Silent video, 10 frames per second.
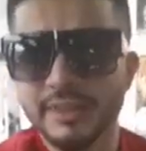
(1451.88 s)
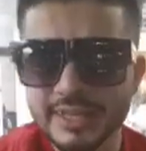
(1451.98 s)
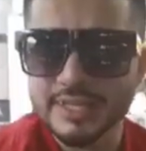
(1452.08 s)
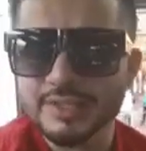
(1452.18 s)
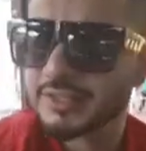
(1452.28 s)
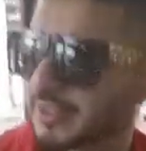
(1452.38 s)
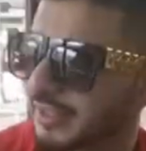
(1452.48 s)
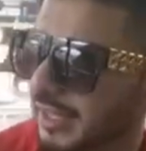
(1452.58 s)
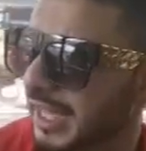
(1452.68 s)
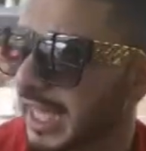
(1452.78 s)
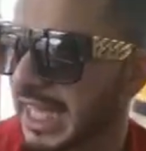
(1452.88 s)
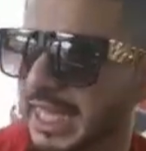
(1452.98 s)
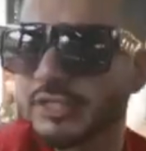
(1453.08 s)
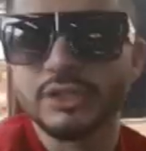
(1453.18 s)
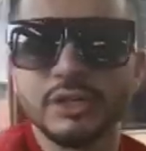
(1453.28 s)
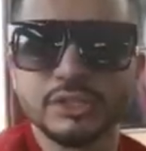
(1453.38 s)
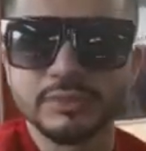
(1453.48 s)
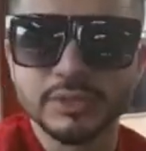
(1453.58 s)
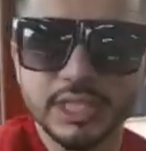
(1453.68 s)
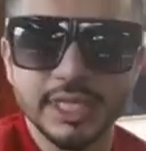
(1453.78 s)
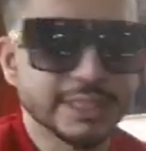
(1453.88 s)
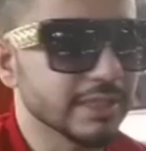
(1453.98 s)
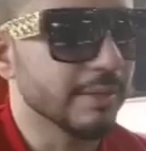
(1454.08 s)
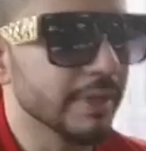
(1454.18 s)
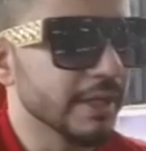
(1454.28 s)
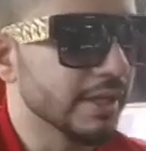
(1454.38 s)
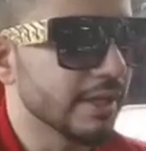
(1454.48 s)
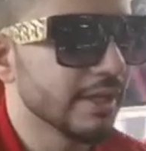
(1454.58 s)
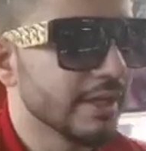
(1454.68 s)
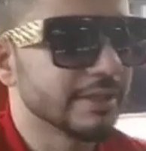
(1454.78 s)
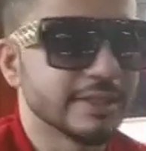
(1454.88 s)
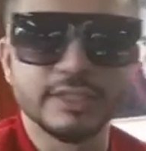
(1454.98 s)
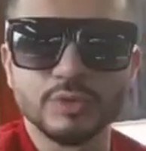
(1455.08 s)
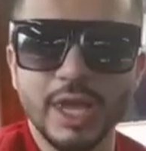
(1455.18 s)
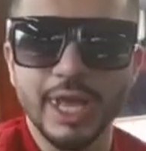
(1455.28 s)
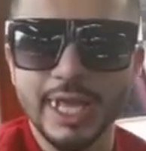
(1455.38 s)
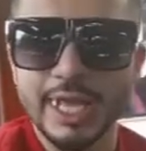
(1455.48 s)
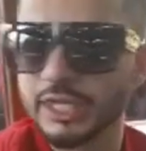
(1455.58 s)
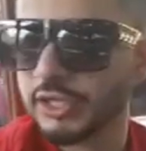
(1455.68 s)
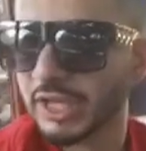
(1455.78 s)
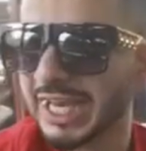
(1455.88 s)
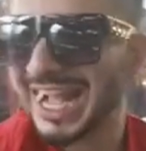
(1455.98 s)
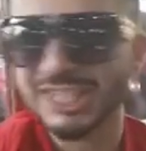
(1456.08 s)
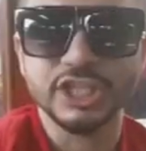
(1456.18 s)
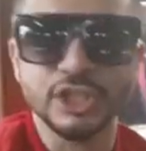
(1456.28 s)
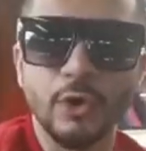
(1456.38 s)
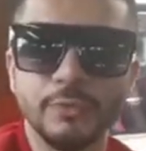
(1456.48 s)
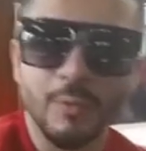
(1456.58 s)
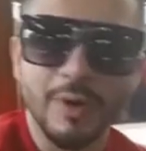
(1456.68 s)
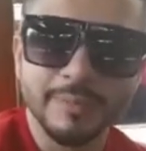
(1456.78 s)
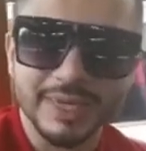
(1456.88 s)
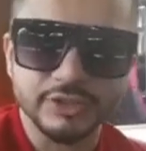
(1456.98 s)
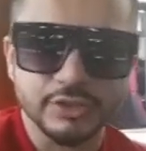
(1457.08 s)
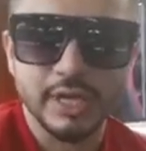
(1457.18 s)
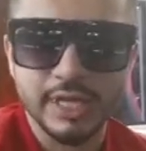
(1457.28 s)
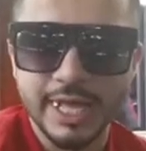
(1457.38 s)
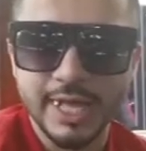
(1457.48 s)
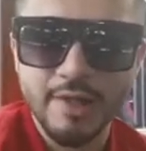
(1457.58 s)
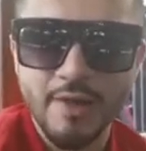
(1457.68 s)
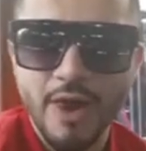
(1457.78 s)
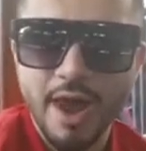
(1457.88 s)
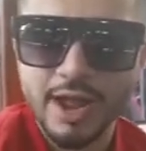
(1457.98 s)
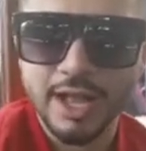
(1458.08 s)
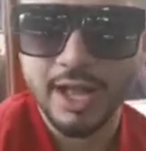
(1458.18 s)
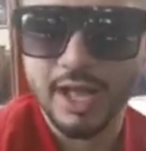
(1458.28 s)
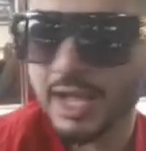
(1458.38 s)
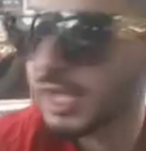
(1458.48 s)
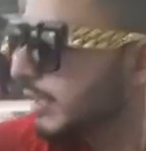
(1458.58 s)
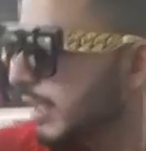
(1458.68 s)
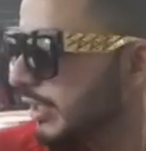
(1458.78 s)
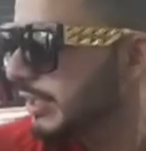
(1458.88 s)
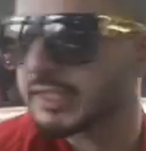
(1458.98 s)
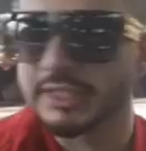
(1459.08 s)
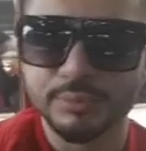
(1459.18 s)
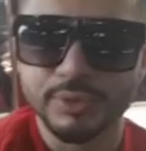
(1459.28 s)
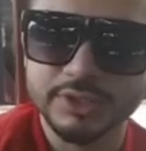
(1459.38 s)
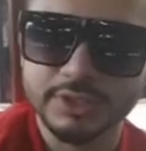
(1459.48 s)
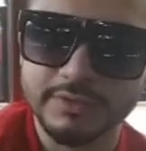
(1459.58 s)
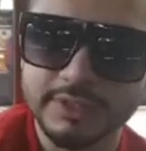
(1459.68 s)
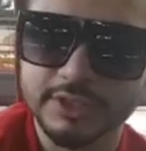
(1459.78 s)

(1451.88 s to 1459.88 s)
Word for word: on this is awesome guys this is where you can actually go from one place to another and yeah, you can see the buses so